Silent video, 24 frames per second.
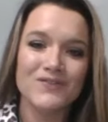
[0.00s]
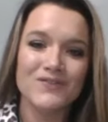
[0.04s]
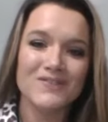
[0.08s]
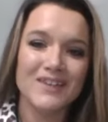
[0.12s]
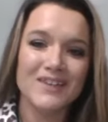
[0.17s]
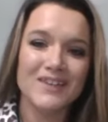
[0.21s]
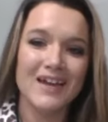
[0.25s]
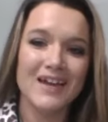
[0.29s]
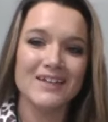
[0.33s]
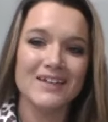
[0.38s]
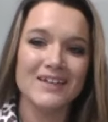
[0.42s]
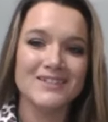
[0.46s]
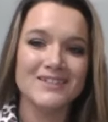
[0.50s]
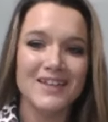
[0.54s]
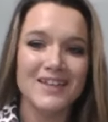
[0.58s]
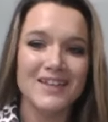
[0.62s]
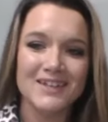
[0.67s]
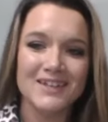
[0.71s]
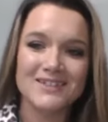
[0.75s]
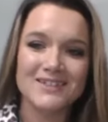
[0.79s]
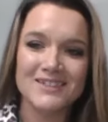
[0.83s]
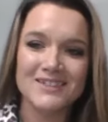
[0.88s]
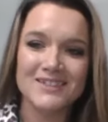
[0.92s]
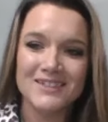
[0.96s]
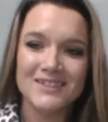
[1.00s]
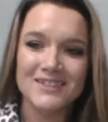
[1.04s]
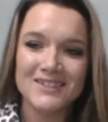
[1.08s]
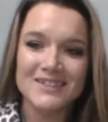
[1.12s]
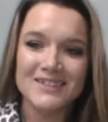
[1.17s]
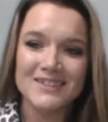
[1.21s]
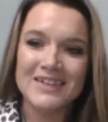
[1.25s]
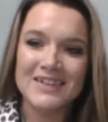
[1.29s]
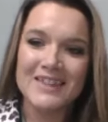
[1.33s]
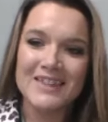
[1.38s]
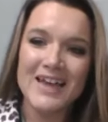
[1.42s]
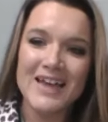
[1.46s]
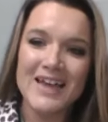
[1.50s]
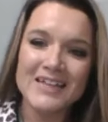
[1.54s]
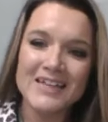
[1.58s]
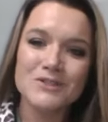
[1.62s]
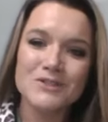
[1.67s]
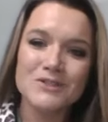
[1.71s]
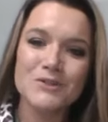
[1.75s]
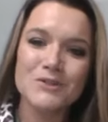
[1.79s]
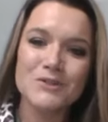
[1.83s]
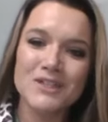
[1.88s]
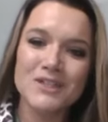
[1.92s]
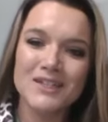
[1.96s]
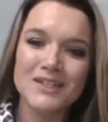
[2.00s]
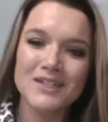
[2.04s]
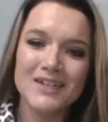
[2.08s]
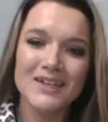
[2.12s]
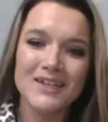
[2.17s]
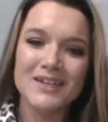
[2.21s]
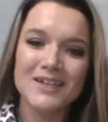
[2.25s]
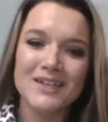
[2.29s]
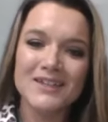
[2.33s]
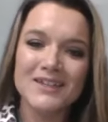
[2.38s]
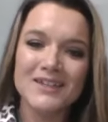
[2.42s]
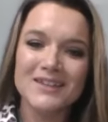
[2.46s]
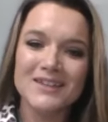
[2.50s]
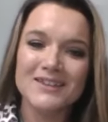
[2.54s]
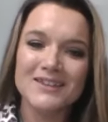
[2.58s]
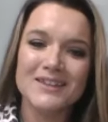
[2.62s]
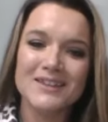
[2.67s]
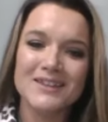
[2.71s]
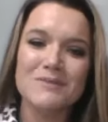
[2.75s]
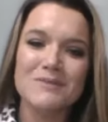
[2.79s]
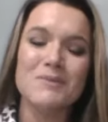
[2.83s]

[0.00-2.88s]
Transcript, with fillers: yes that's that's really the